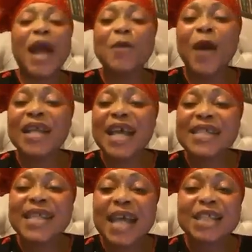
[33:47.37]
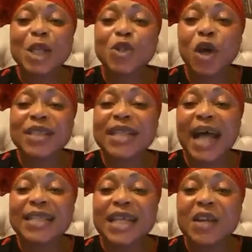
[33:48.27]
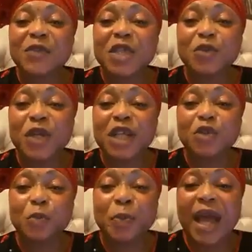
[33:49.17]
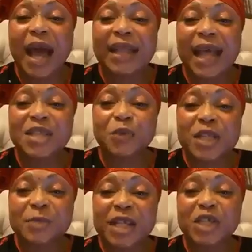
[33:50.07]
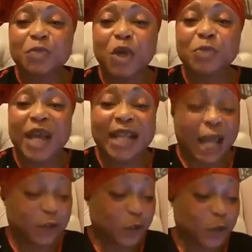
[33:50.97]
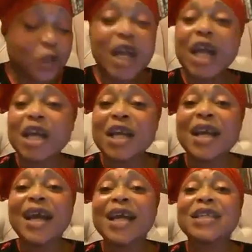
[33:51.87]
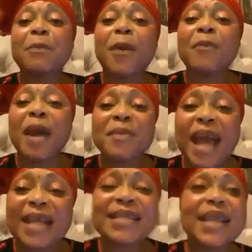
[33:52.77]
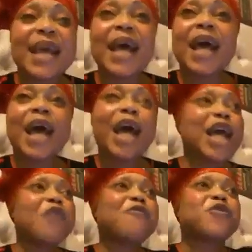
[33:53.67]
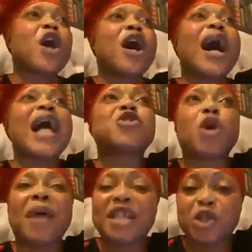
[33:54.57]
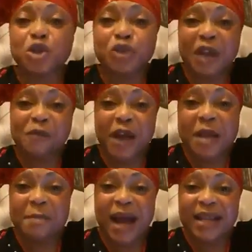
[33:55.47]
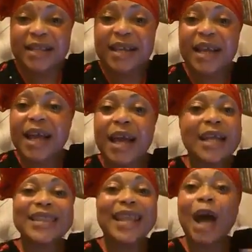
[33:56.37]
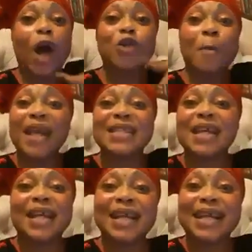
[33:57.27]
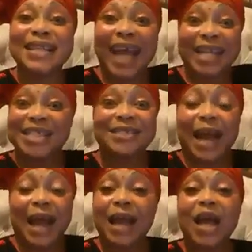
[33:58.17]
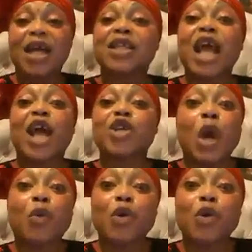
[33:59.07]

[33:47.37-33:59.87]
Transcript: When they say she's holding out, if she's willing to pay her last respect, she must be allowed to. The problem here is, if someone has so many children for a man, automatically in Nigeria, they